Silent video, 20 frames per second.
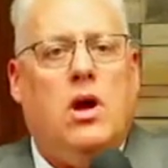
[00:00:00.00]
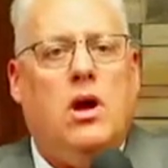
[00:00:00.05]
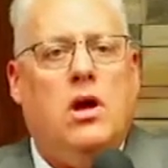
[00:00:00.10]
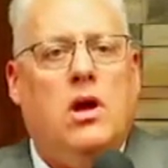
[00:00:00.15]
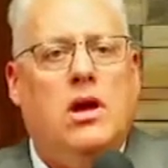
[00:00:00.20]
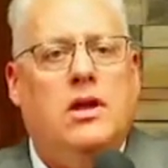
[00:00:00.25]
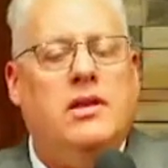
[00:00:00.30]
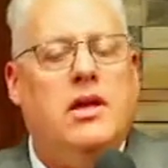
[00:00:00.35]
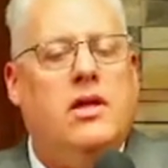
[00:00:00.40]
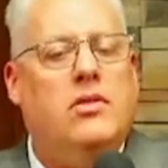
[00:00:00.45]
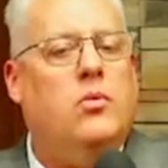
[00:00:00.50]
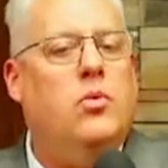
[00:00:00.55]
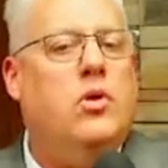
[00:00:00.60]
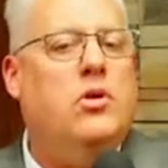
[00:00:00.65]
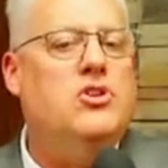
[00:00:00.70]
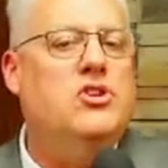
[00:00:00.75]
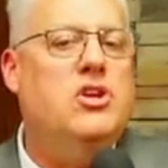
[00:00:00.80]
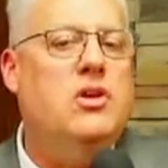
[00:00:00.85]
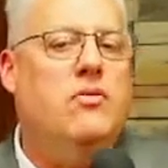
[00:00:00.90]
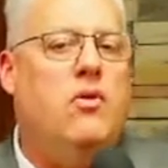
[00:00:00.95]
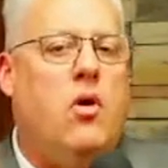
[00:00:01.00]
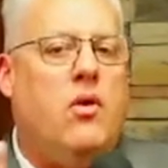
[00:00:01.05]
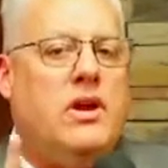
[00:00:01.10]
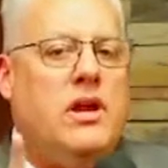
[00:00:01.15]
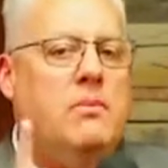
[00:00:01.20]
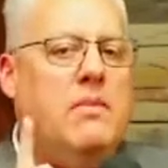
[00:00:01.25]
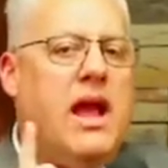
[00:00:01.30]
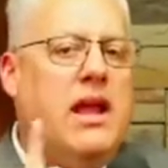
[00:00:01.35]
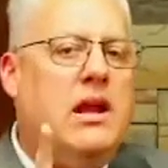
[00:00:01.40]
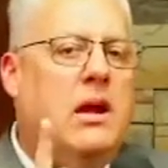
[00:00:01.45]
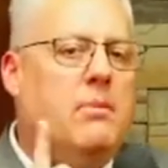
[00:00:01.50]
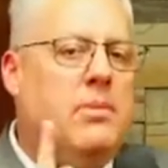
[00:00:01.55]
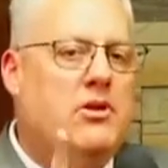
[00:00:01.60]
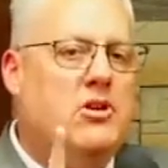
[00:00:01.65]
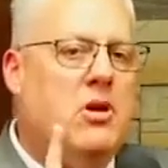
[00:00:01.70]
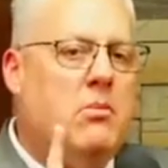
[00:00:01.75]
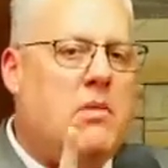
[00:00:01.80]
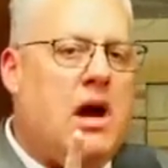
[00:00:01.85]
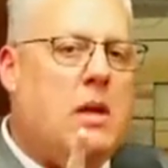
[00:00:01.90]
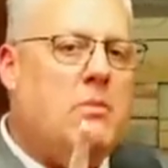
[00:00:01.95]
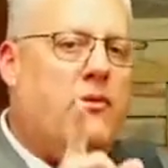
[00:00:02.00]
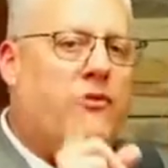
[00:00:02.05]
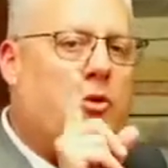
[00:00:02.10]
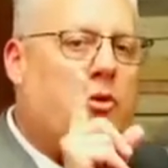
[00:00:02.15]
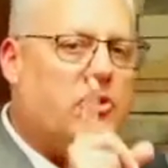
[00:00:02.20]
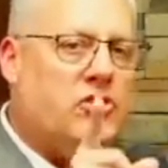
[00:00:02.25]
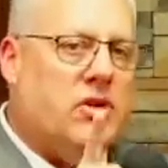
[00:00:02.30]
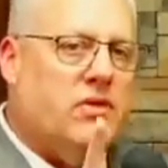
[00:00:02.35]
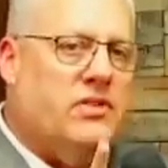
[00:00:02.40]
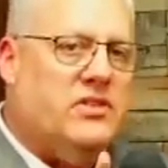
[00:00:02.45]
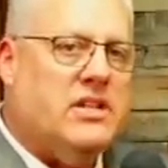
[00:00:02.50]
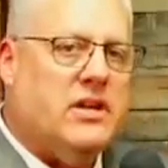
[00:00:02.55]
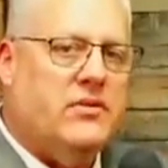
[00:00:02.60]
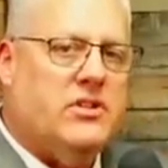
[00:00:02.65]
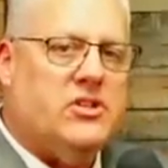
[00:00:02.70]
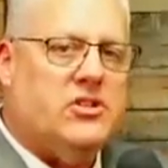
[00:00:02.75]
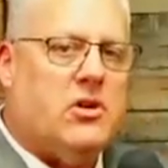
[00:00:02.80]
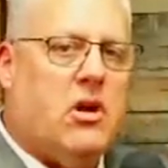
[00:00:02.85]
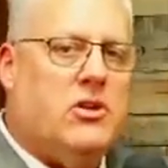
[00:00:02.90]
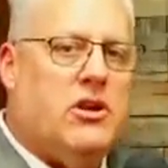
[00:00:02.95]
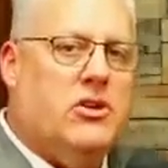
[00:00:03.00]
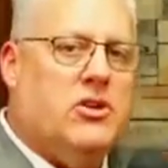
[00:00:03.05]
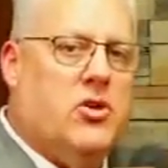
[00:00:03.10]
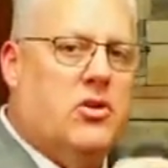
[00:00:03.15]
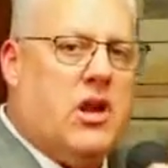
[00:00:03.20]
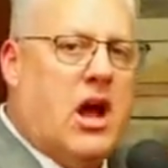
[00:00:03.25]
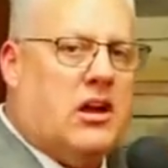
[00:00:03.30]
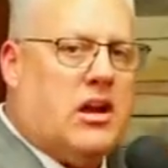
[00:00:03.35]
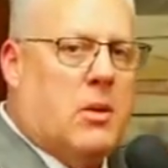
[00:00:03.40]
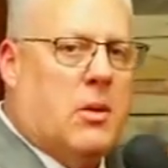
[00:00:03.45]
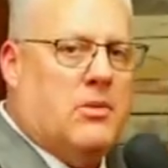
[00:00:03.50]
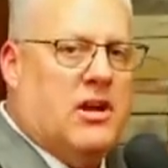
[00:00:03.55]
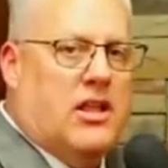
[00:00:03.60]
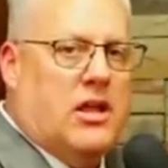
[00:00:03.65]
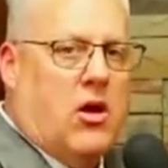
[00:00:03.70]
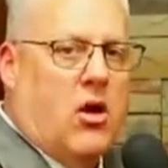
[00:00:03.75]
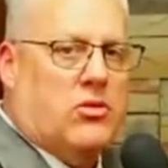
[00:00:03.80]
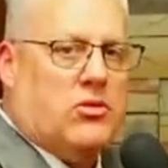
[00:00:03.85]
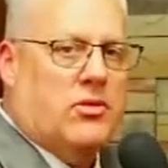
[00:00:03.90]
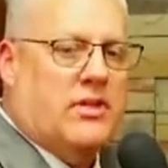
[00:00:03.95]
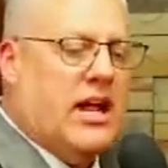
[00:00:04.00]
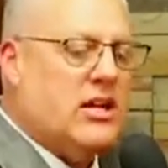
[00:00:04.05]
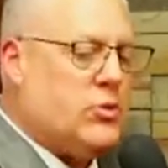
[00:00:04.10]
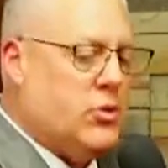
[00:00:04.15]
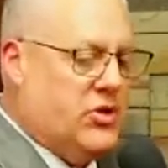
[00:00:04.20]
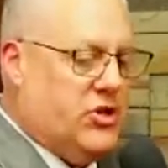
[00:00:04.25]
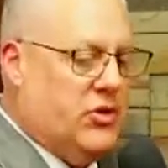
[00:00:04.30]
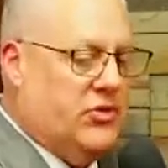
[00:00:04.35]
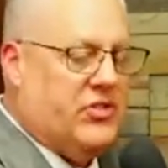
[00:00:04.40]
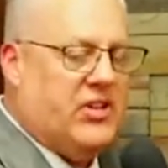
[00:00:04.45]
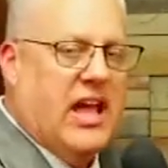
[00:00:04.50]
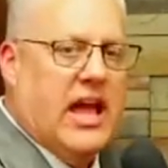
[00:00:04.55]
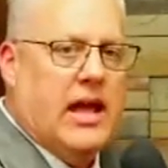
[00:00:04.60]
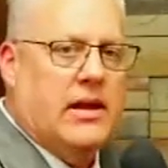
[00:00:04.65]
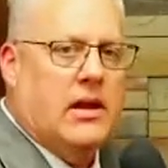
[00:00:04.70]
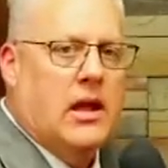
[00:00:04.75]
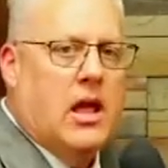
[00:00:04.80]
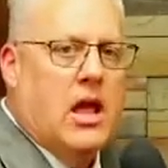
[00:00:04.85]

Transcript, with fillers: In other words, you've already made up in your mind before service even started, you're not coming to the altar. That's what you said.